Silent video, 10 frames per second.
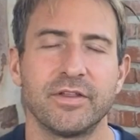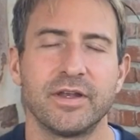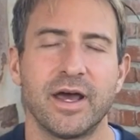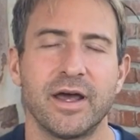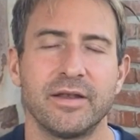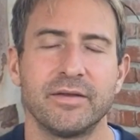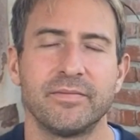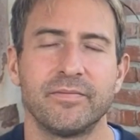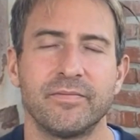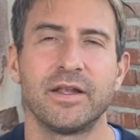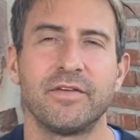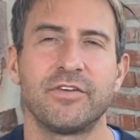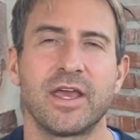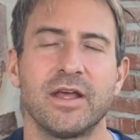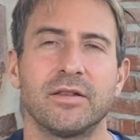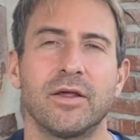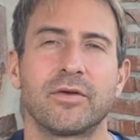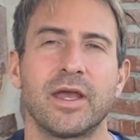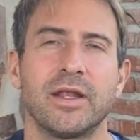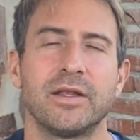knot. If you can't
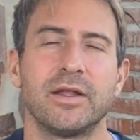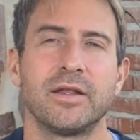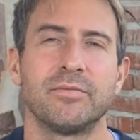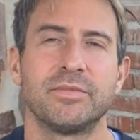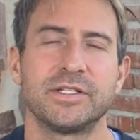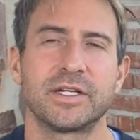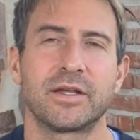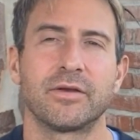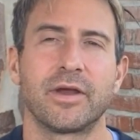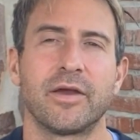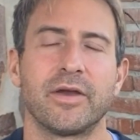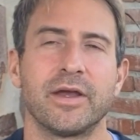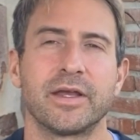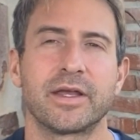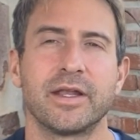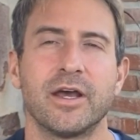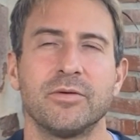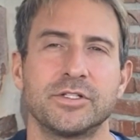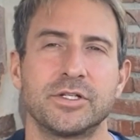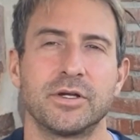locate it in a particular area, it can
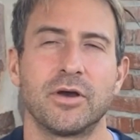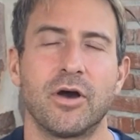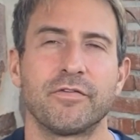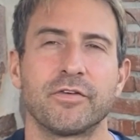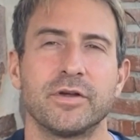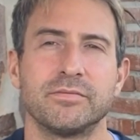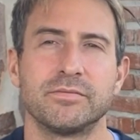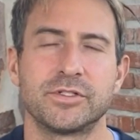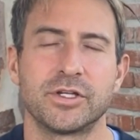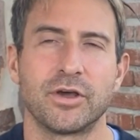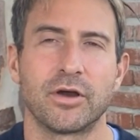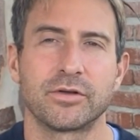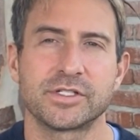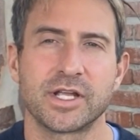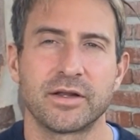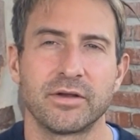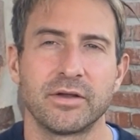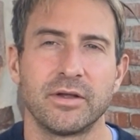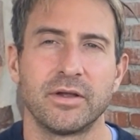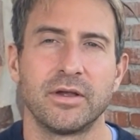help to offer it to the heart center.
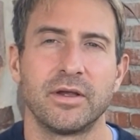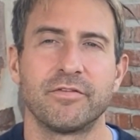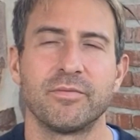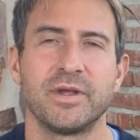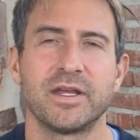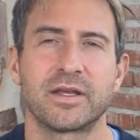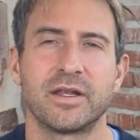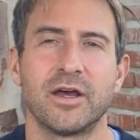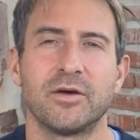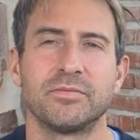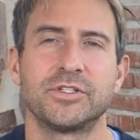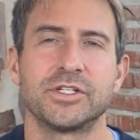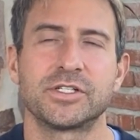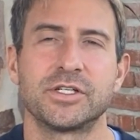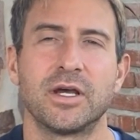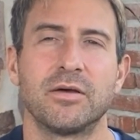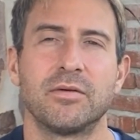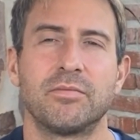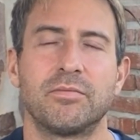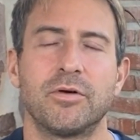For me, it can help just to
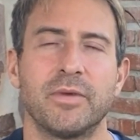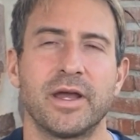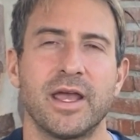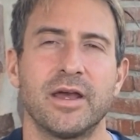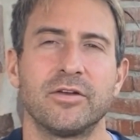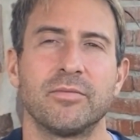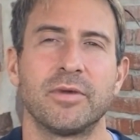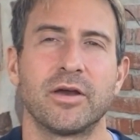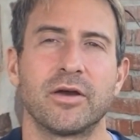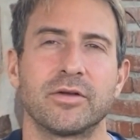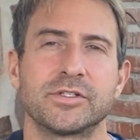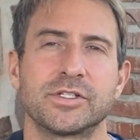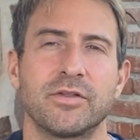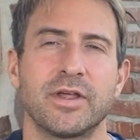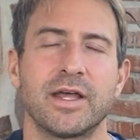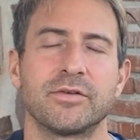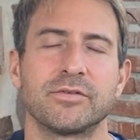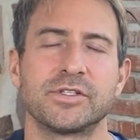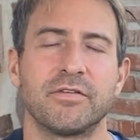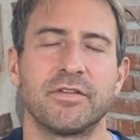put my hand on my heart so that
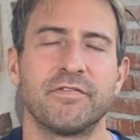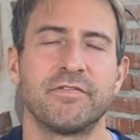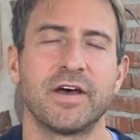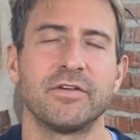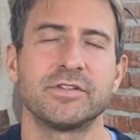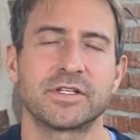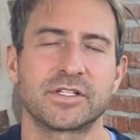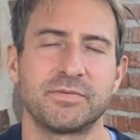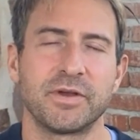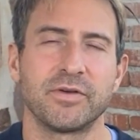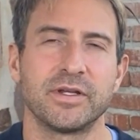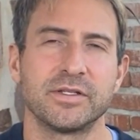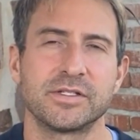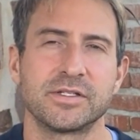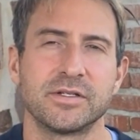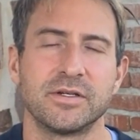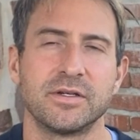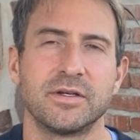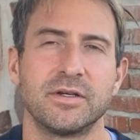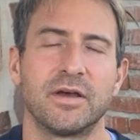there's the felt experience
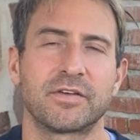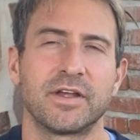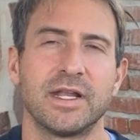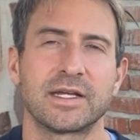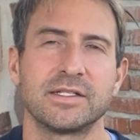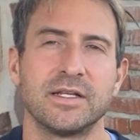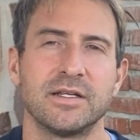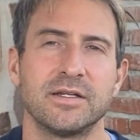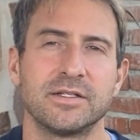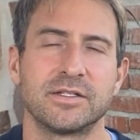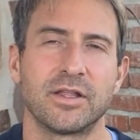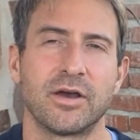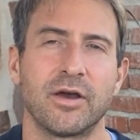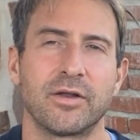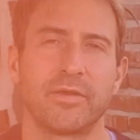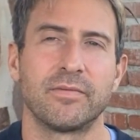of connecting to the heart,